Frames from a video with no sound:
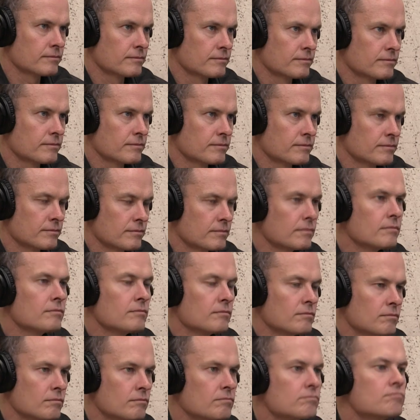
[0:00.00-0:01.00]

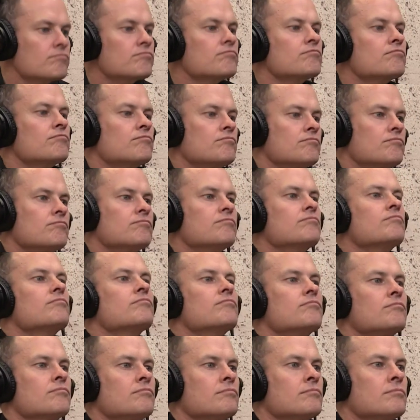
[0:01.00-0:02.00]

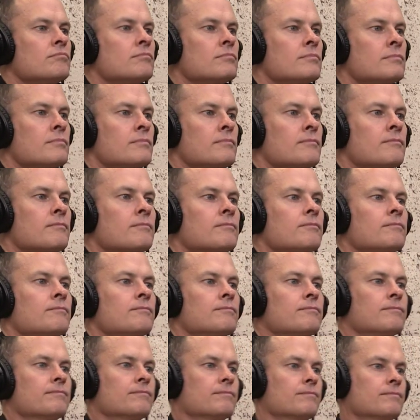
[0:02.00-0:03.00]

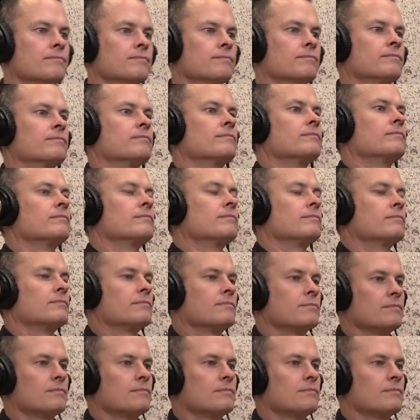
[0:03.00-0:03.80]
(silent)